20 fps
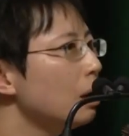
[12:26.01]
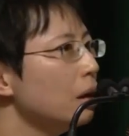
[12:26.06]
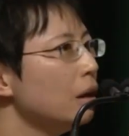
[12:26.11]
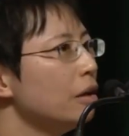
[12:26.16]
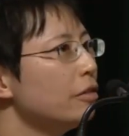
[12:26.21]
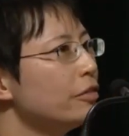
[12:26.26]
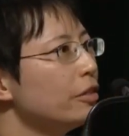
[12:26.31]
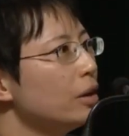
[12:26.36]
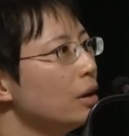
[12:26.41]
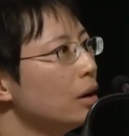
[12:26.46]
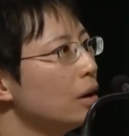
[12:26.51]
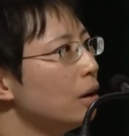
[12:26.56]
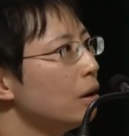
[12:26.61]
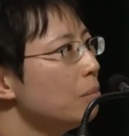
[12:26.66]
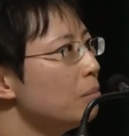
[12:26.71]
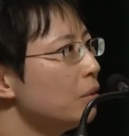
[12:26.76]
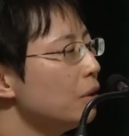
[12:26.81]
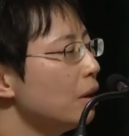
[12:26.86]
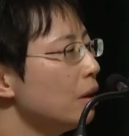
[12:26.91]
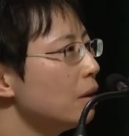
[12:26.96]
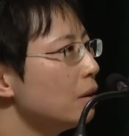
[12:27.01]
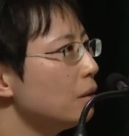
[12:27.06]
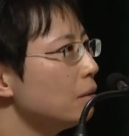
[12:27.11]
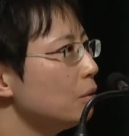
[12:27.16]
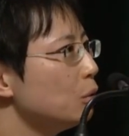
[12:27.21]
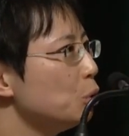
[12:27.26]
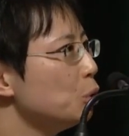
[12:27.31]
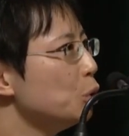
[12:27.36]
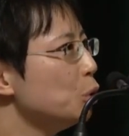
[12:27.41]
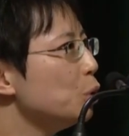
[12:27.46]
if
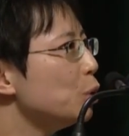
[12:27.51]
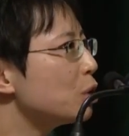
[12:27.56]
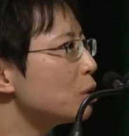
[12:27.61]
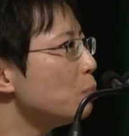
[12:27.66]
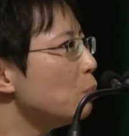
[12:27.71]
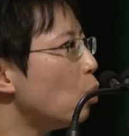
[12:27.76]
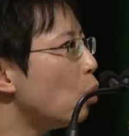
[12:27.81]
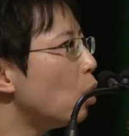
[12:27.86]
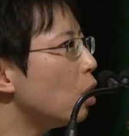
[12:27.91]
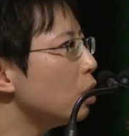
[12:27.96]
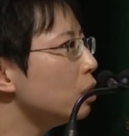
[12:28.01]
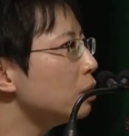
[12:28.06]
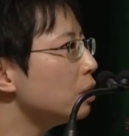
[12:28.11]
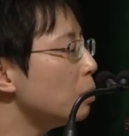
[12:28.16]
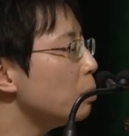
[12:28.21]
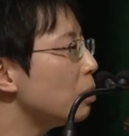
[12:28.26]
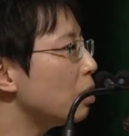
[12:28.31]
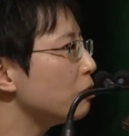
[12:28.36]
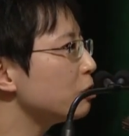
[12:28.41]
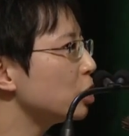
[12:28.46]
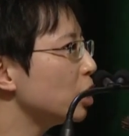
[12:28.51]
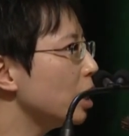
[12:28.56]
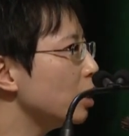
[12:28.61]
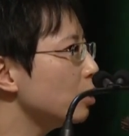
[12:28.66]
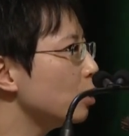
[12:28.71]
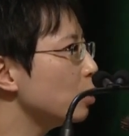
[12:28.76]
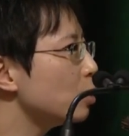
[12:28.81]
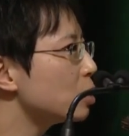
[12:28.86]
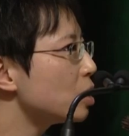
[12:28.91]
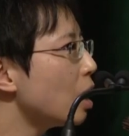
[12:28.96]
you use more number of
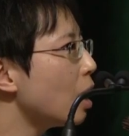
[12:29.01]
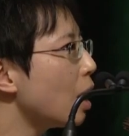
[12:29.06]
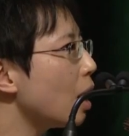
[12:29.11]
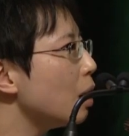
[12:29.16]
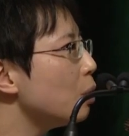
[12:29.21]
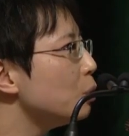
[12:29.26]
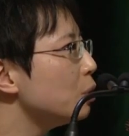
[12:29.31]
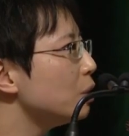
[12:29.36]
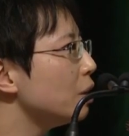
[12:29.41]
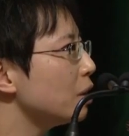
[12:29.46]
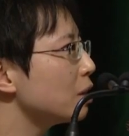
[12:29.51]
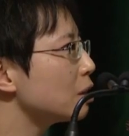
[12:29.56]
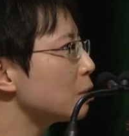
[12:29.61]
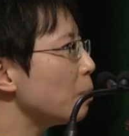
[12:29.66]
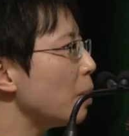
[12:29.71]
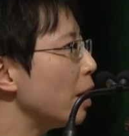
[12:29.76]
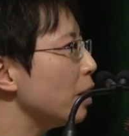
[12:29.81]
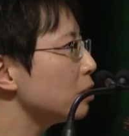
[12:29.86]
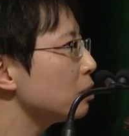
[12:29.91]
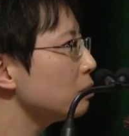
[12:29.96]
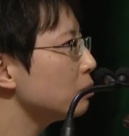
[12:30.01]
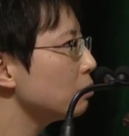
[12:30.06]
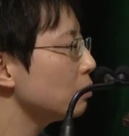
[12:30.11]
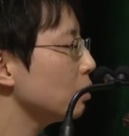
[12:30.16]
channels, I would expect